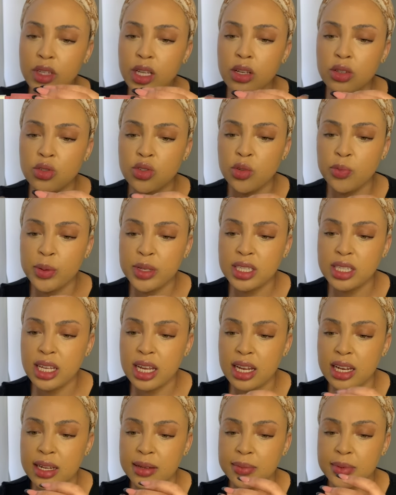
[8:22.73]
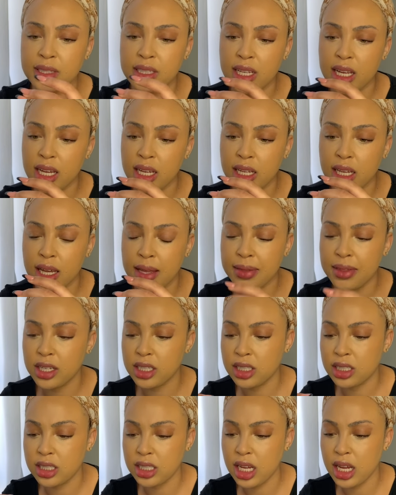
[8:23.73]
Super Stay Lipstick in the
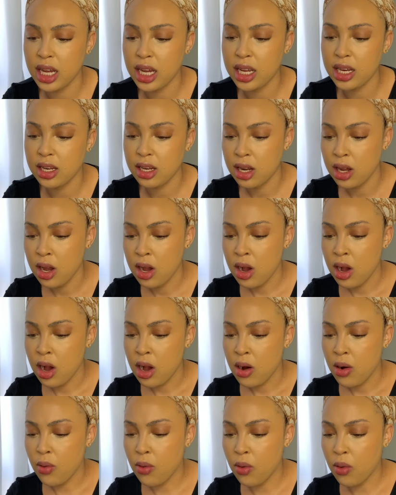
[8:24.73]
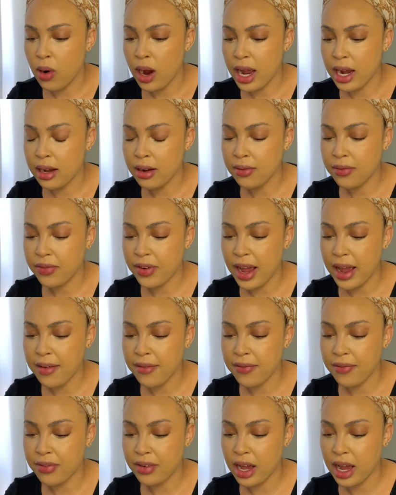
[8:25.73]
shade
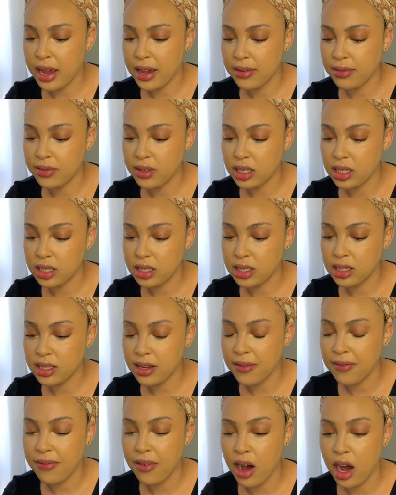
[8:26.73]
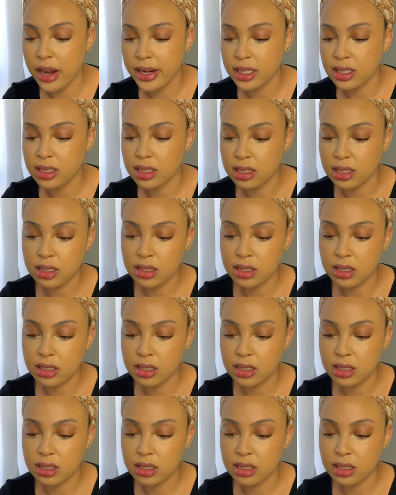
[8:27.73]
155 savant.